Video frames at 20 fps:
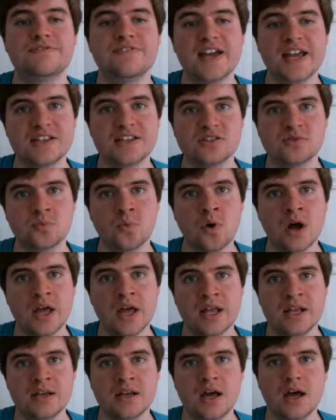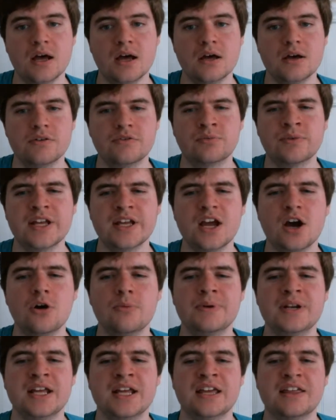phase one of
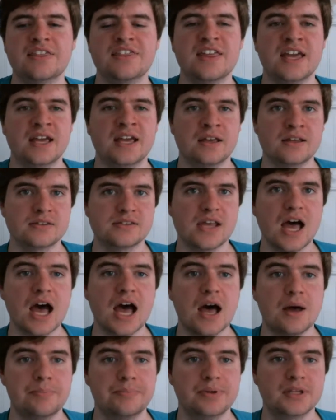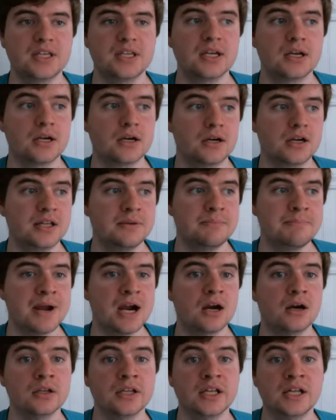reopening things up here in
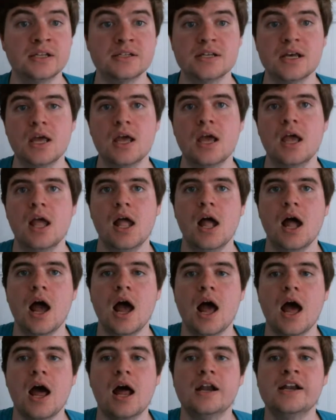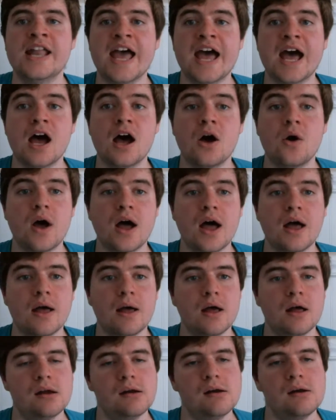Maryland. Now,
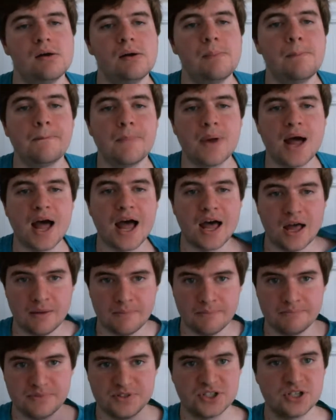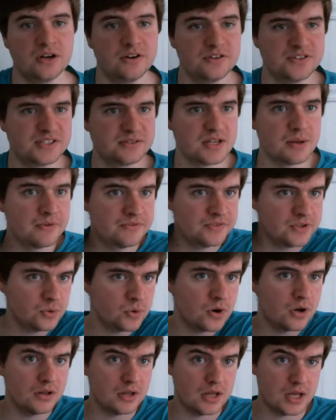I'm sure some of you
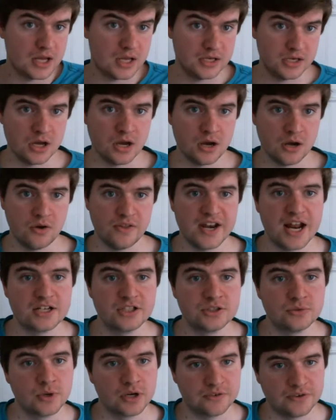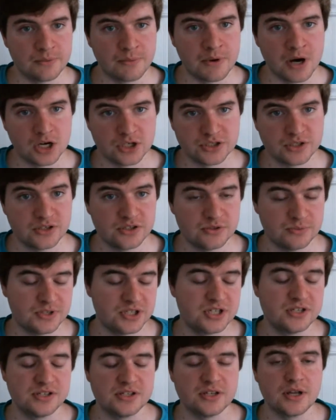uh, know that I do work for Marshalls, which
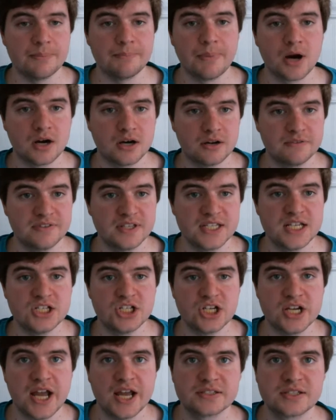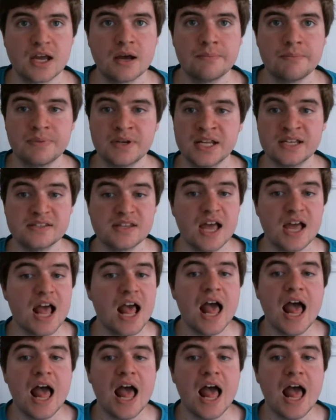is a part of the TJX companies.